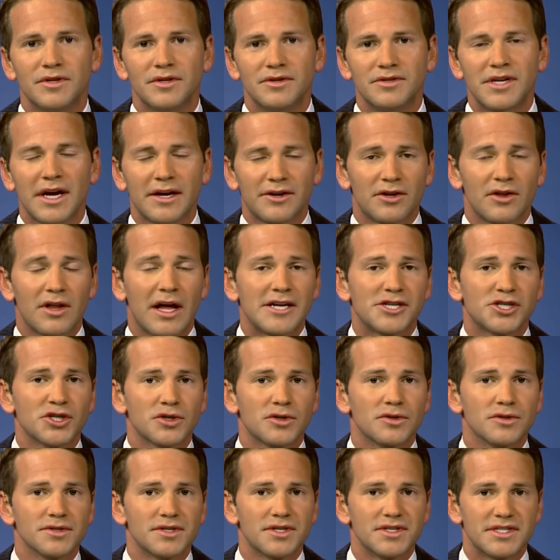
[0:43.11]

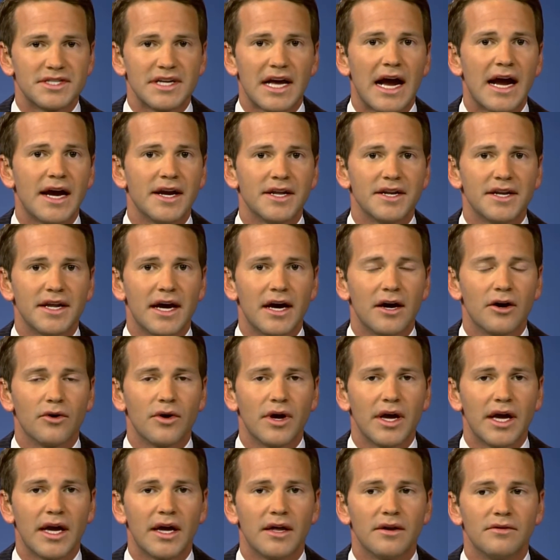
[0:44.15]
technological society now,
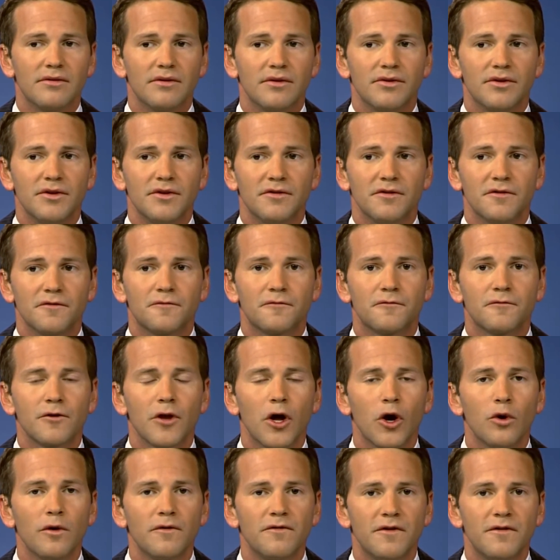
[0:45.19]
and the
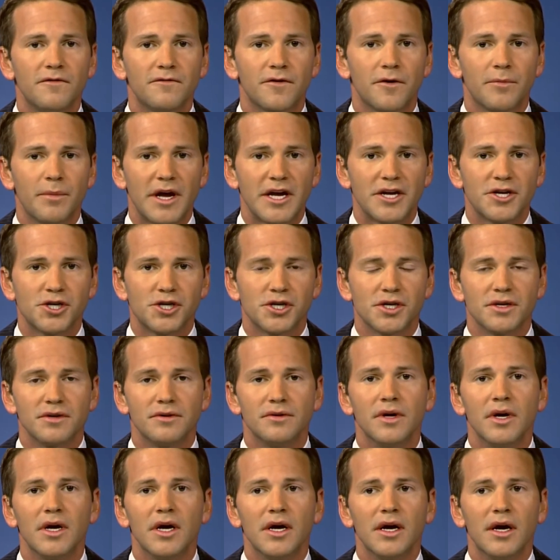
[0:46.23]
flow of
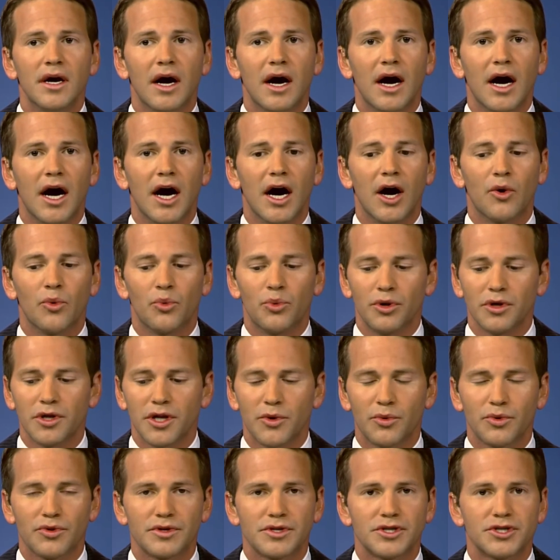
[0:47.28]
information,
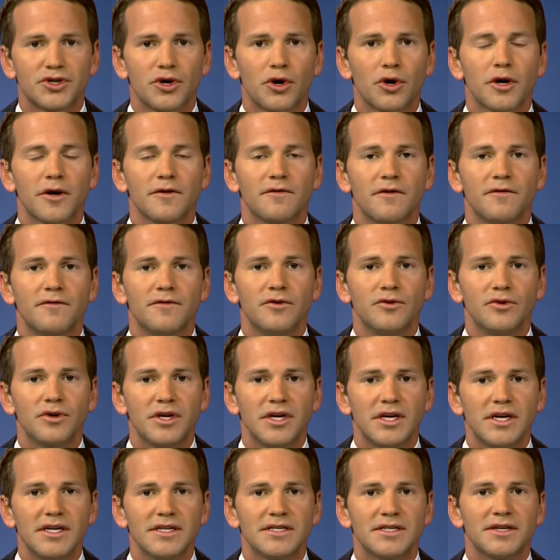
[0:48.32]
really with the stroke of a few
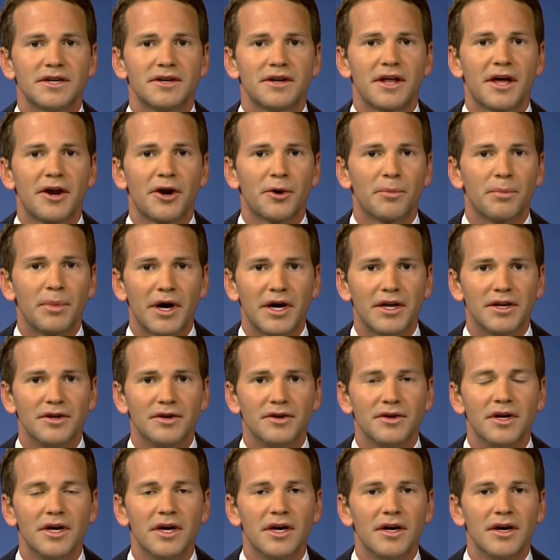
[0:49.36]
keys and an enter
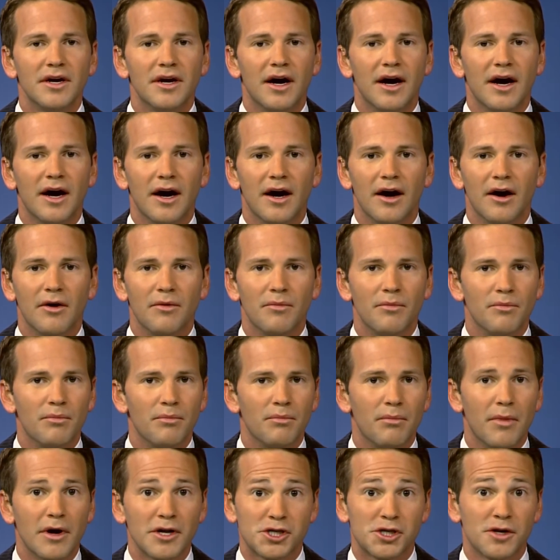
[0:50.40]
button,
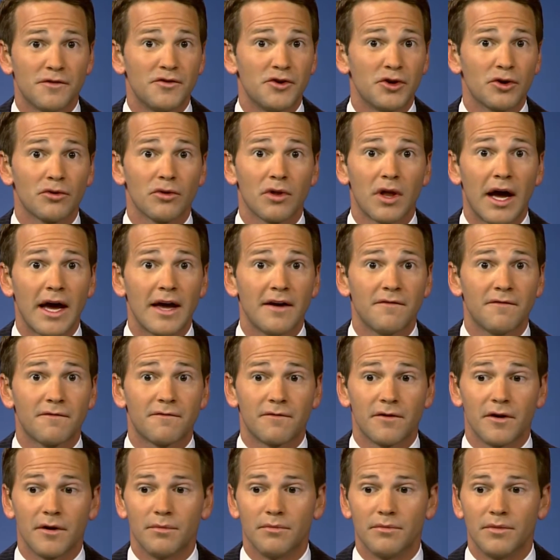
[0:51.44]
much of your life,
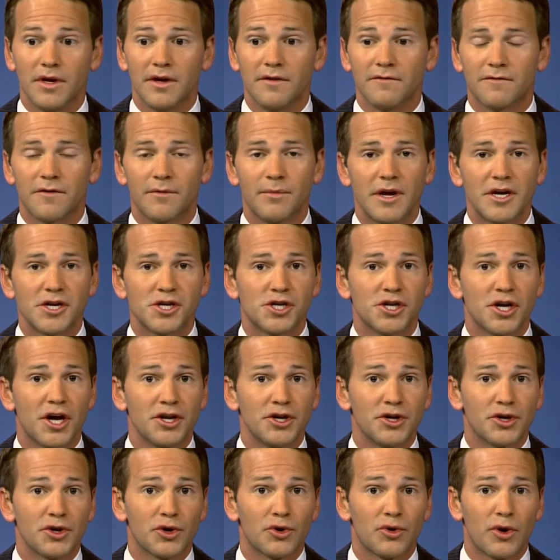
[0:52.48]
from information
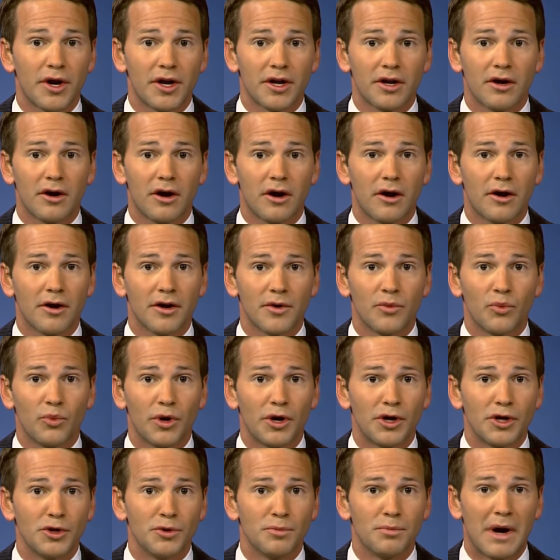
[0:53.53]
on your credit card and
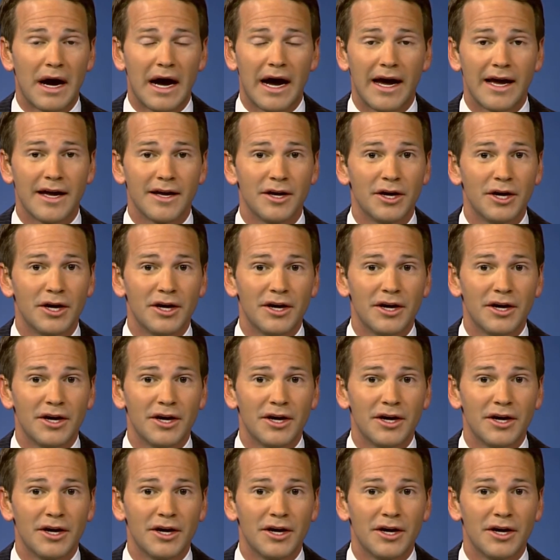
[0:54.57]
where you buy